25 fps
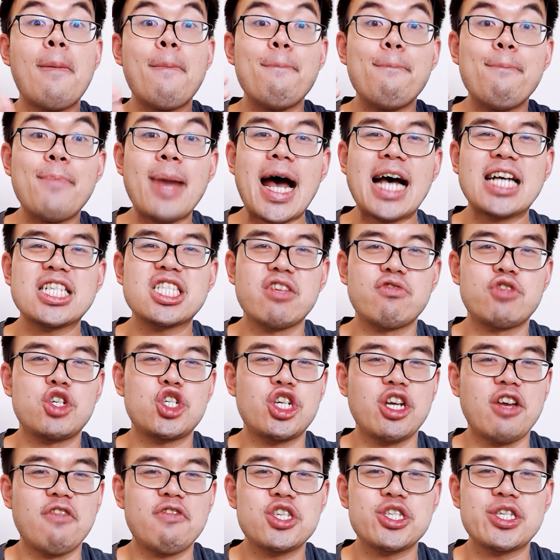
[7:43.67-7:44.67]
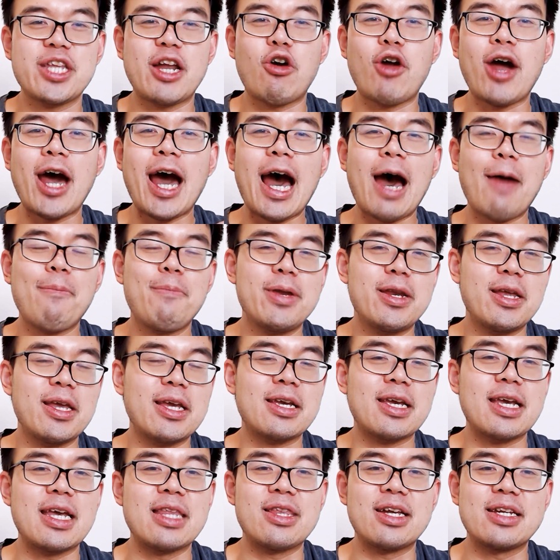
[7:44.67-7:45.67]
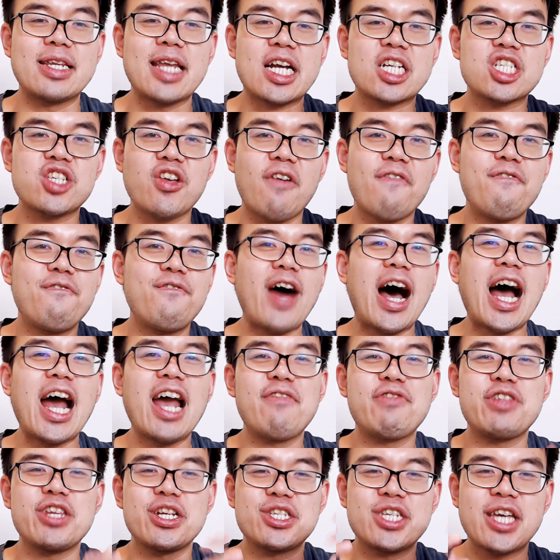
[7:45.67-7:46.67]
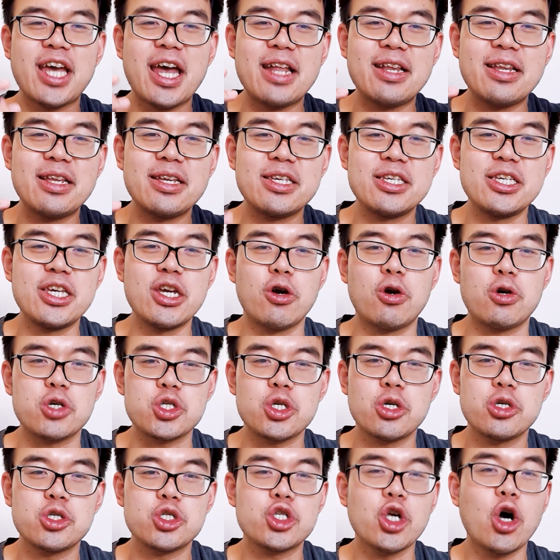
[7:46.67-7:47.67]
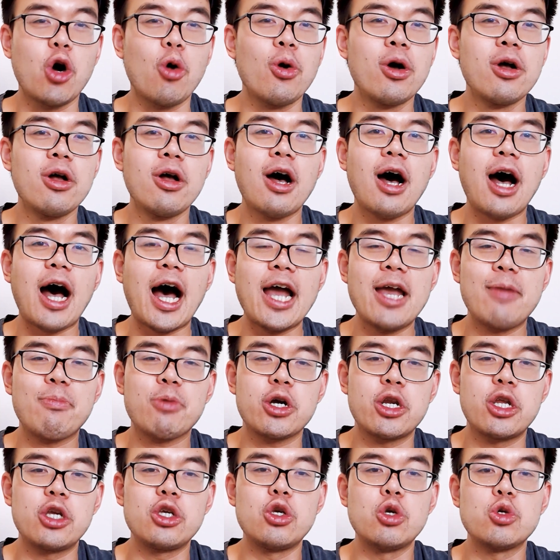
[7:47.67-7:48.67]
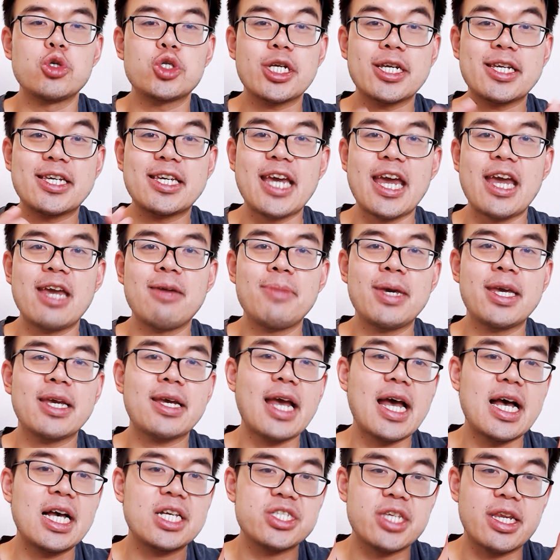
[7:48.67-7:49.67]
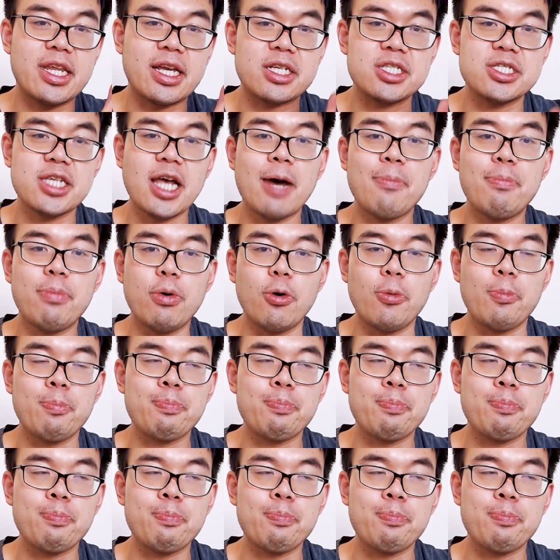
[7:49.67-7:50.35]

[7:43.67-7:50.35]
massive shifts that are happening in the next five to 10 years. So I am gonna use gaming as an example.